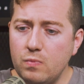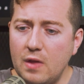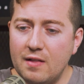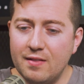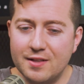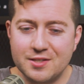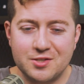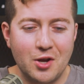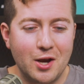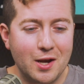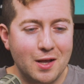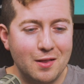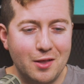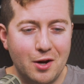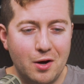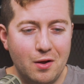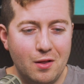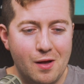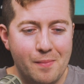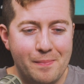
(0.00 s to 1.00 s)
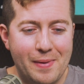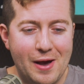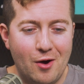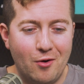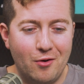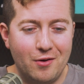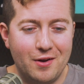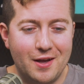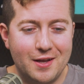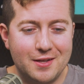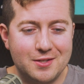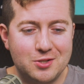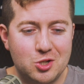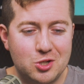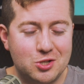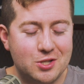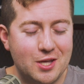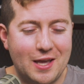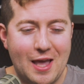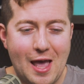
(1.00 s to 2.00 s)
Let's talk a little about
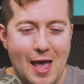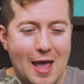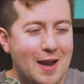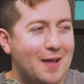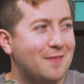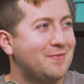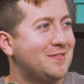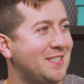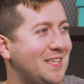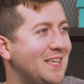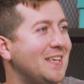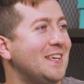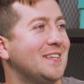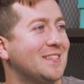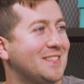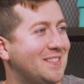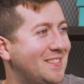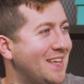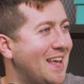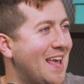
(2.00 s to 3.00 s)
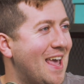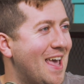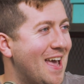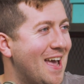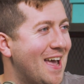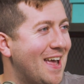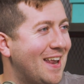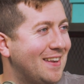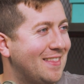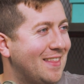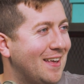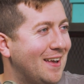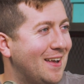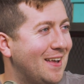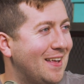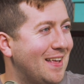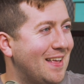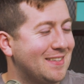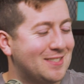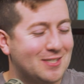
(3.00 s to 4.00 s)
just like NFTs and
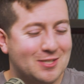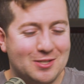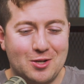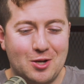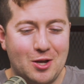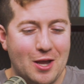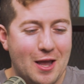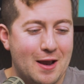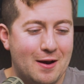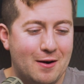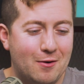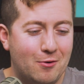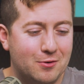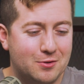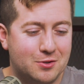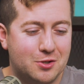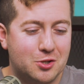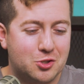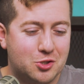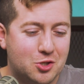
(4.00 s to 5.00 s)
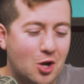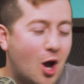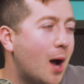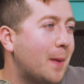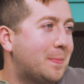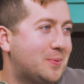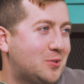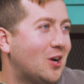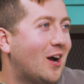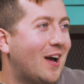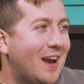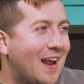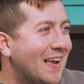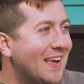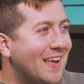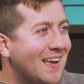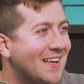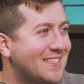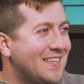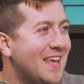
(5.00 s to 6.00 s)
just Top Shot, I
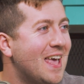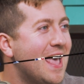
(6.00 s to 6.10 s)
guess.